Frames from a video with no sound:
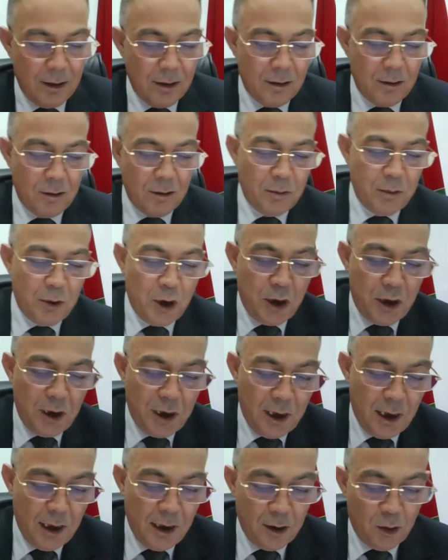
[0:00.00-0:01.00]
And in
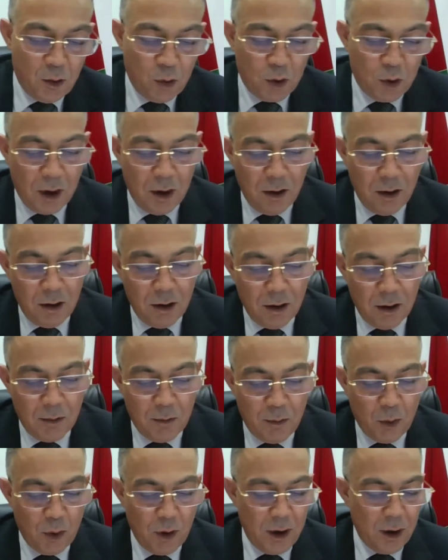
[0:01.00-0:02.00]
this partnership,
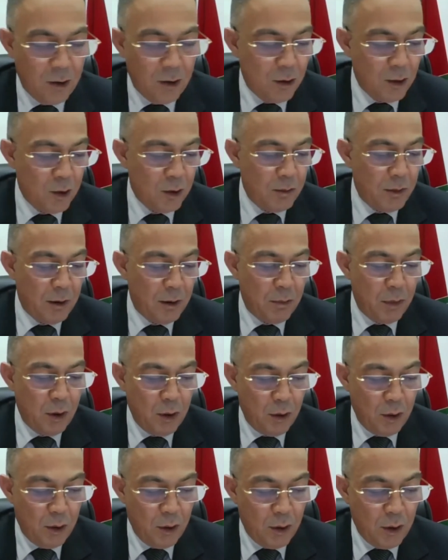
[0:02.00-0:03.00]
also,
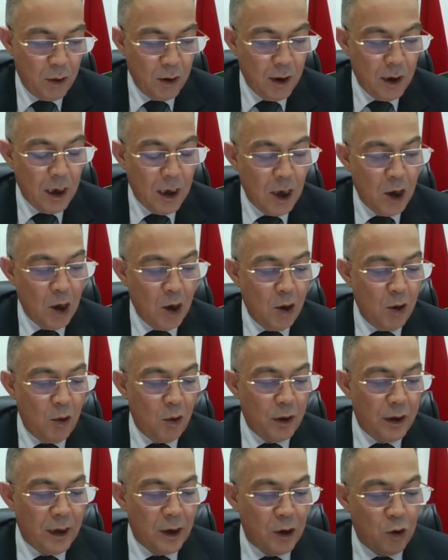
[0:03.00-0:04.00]
we want to
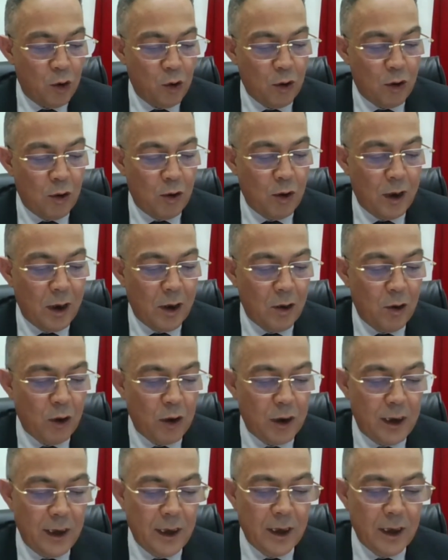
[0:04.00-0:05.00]
enhance
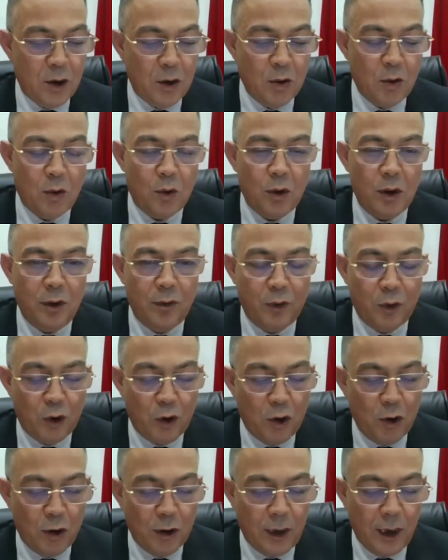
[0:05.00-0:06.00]
integrated
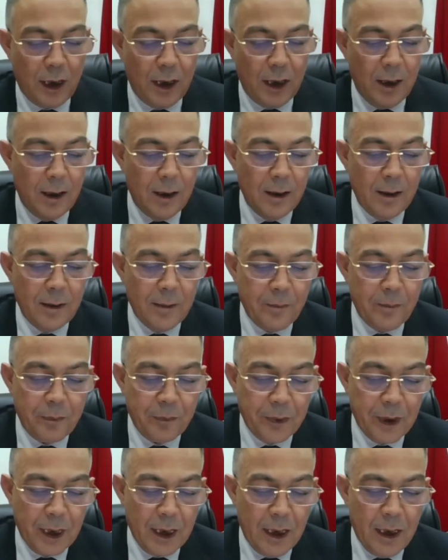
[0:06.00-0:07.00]
framework for the blue
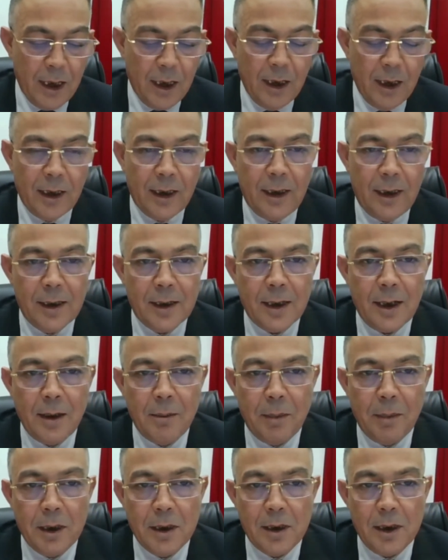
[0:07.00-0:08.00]
economy and
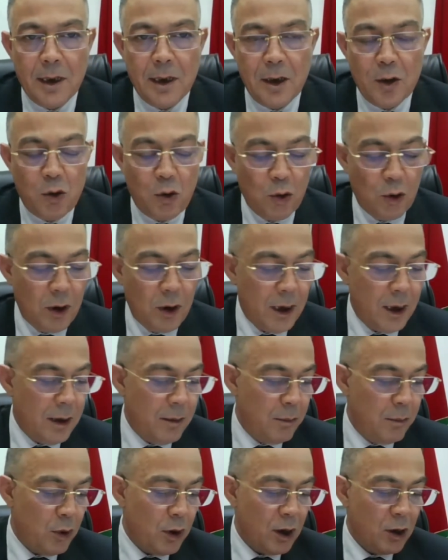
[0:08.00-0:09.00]
have a central
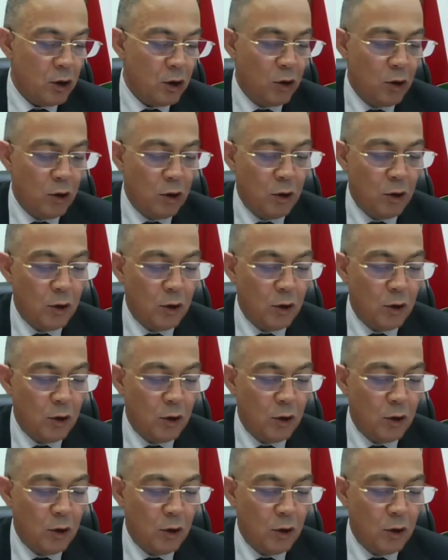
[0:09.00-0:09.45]
coordination